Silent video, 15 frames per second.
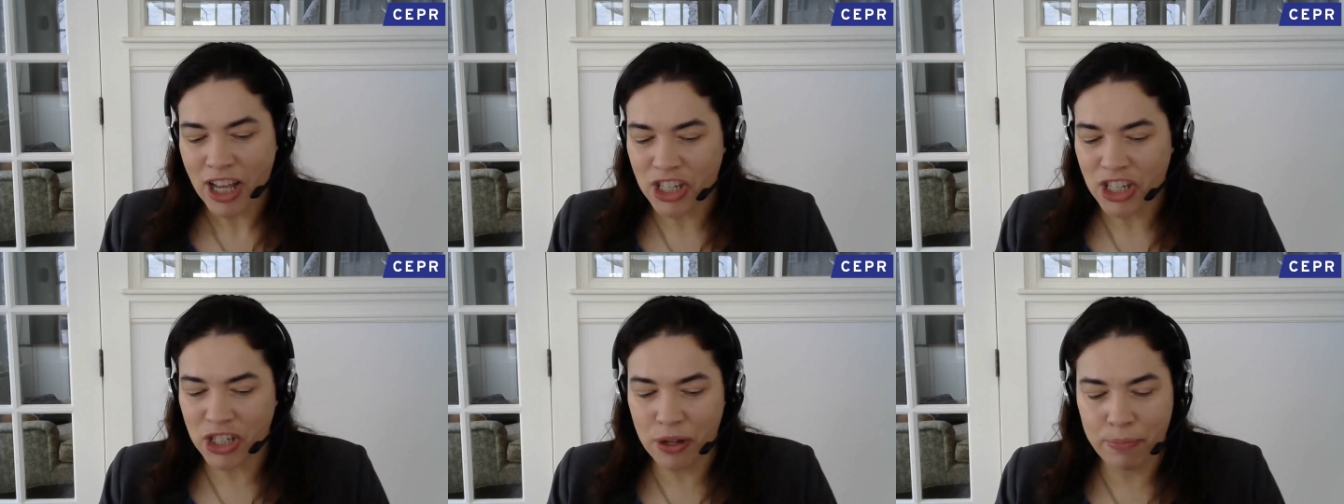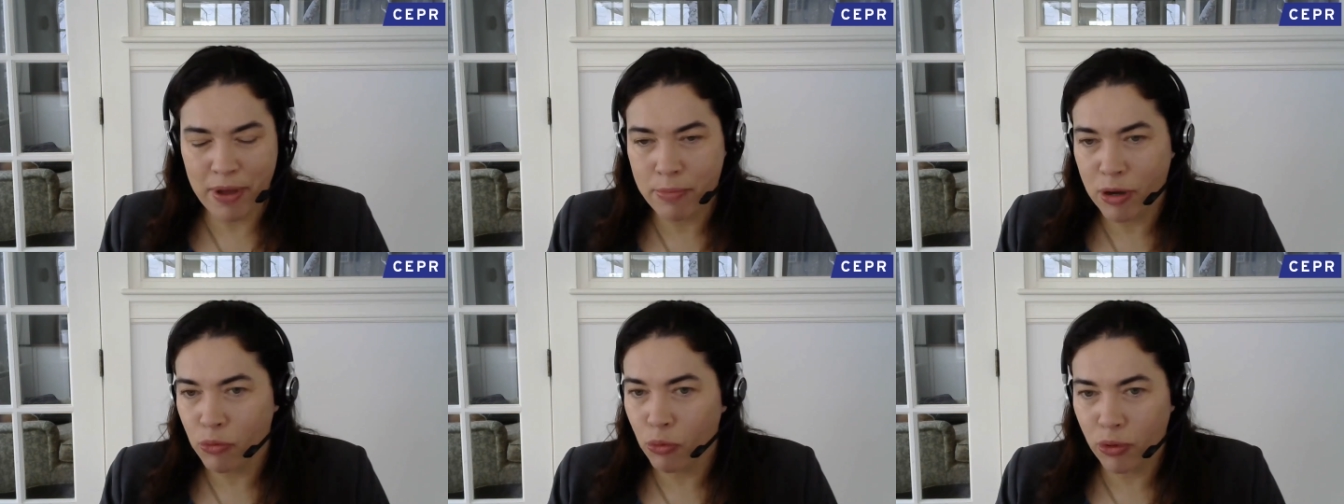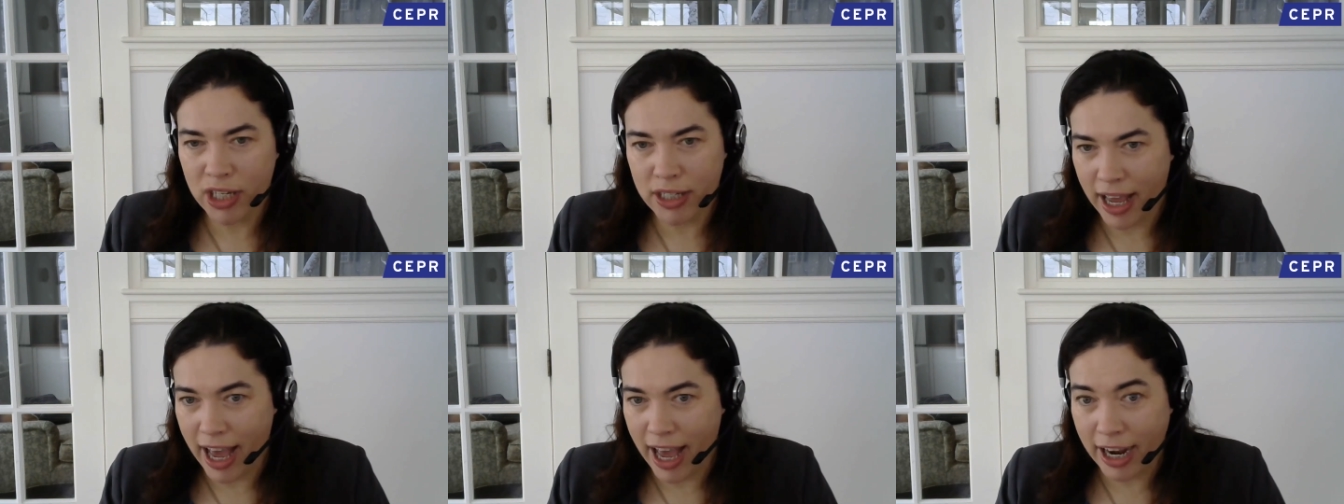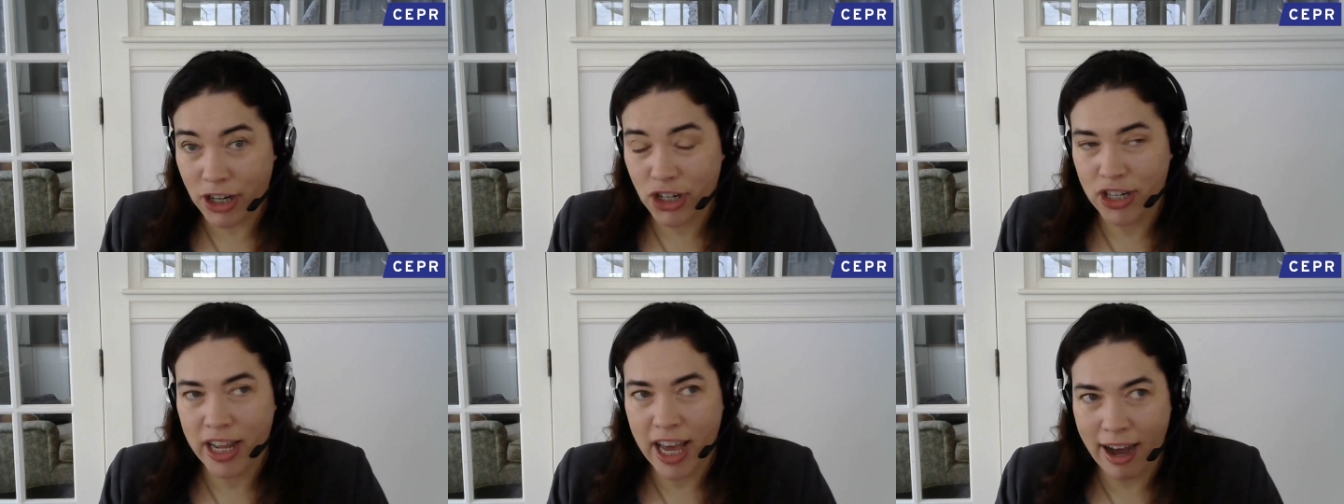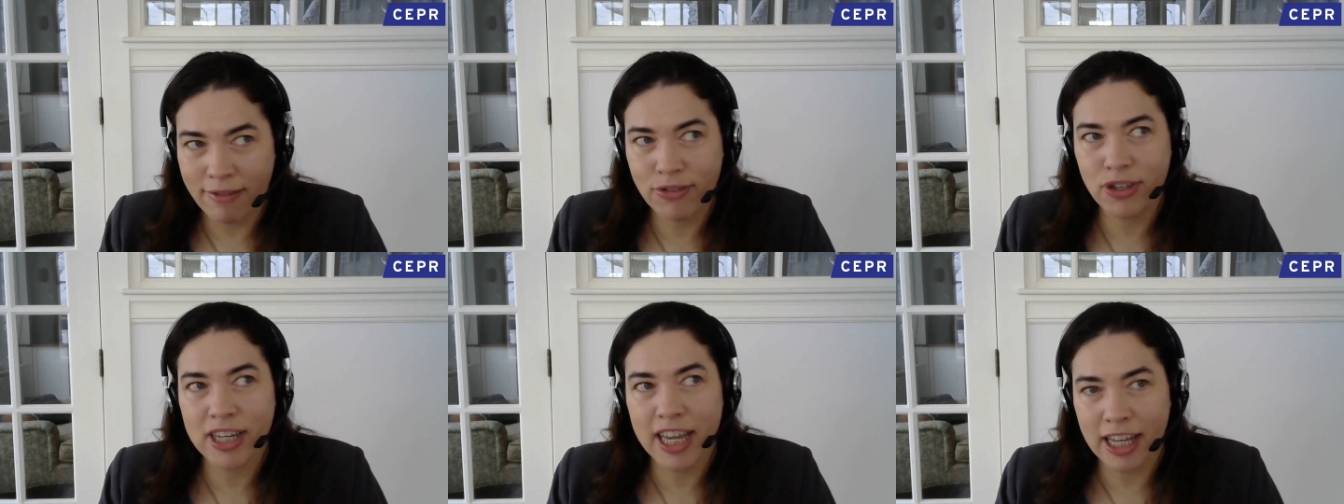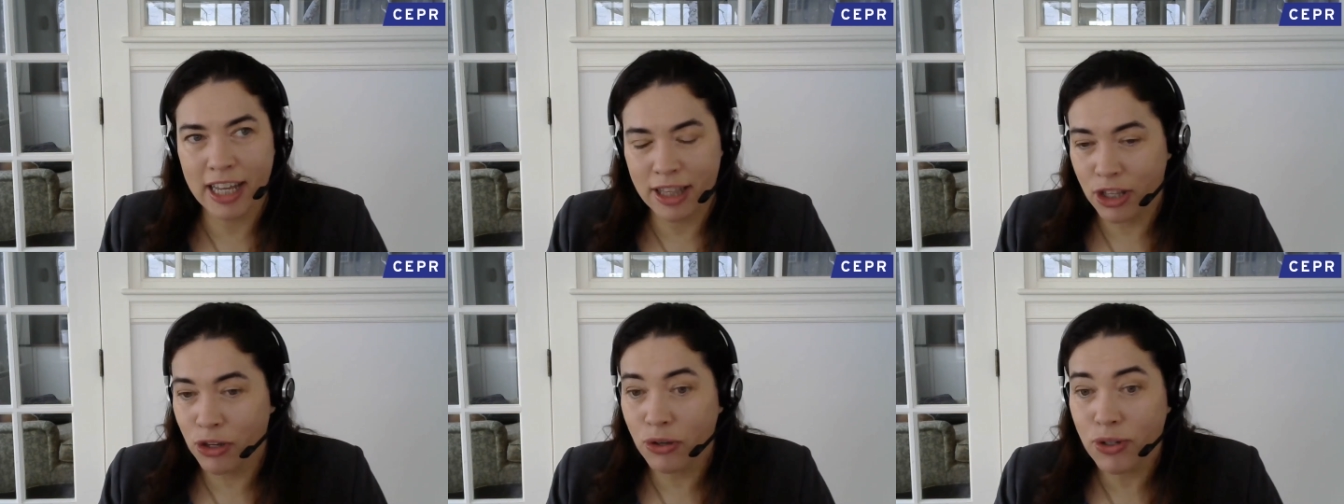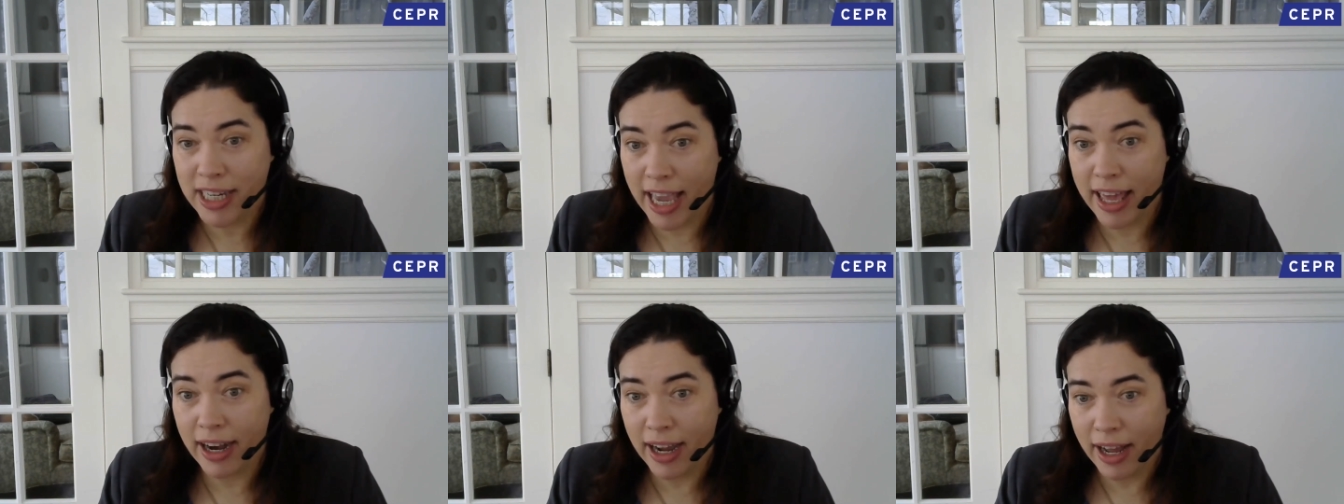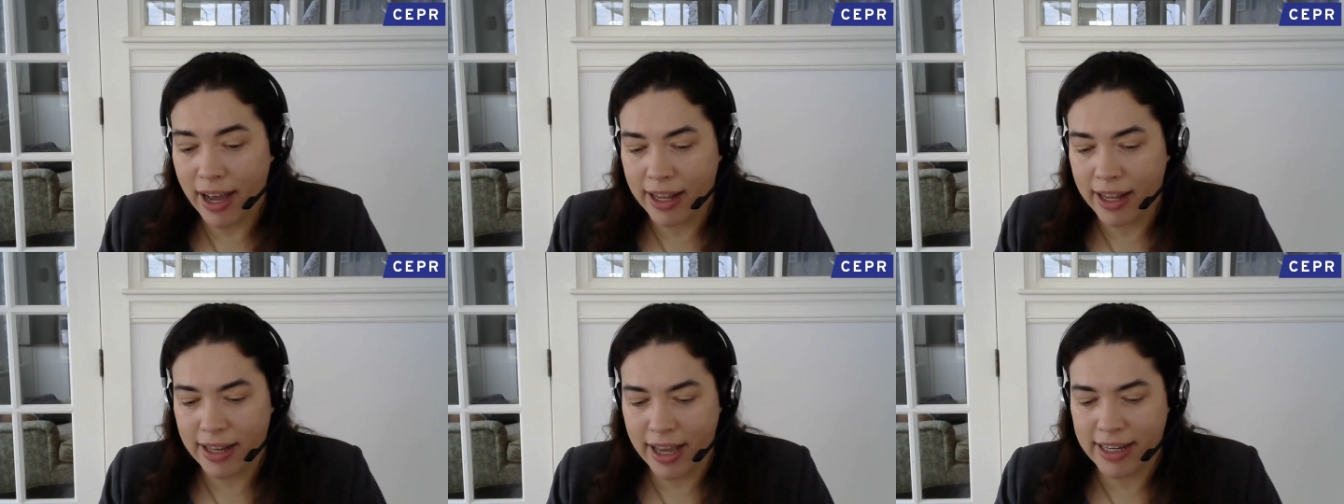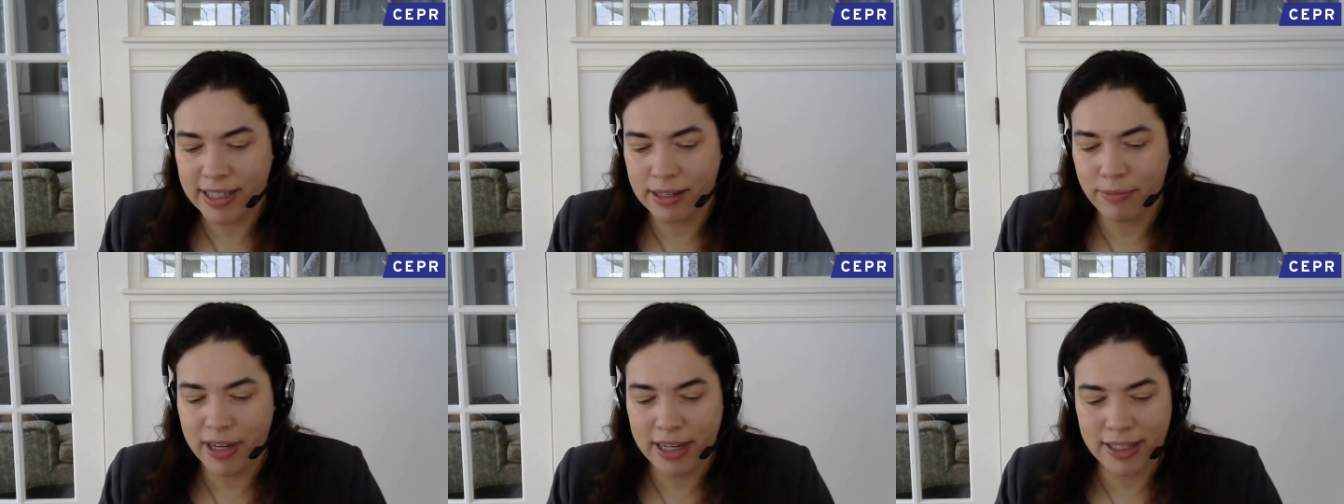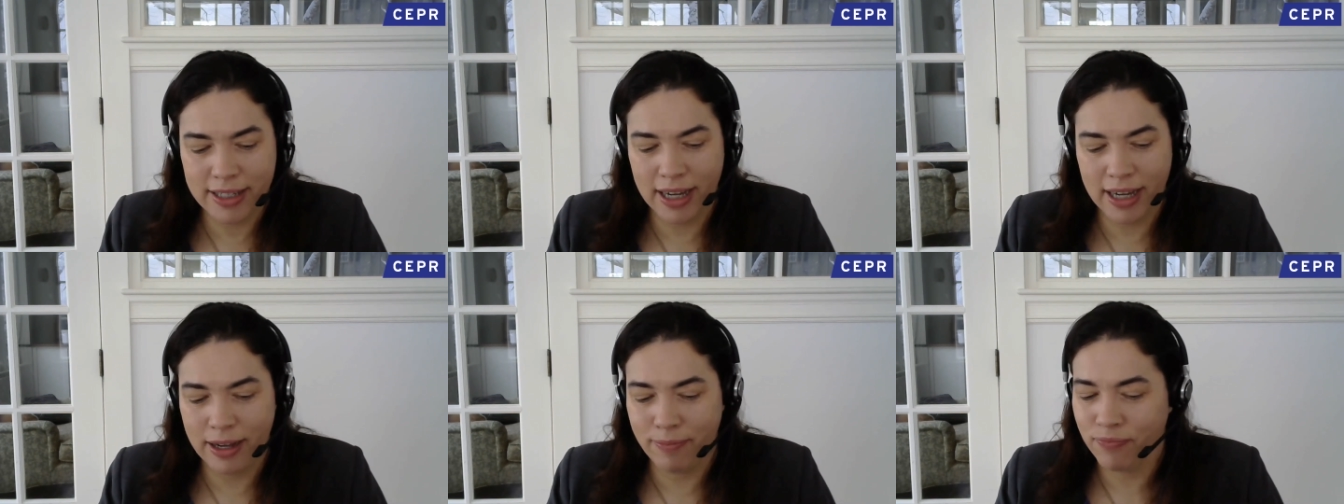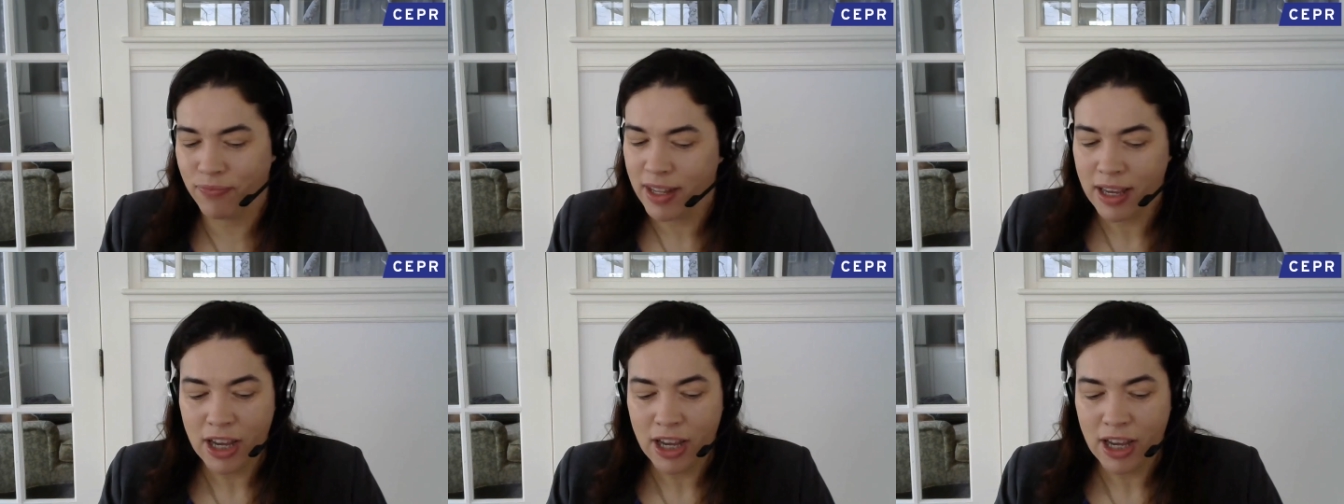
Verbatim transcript: So maybe we would actually have to get new data and estimate um,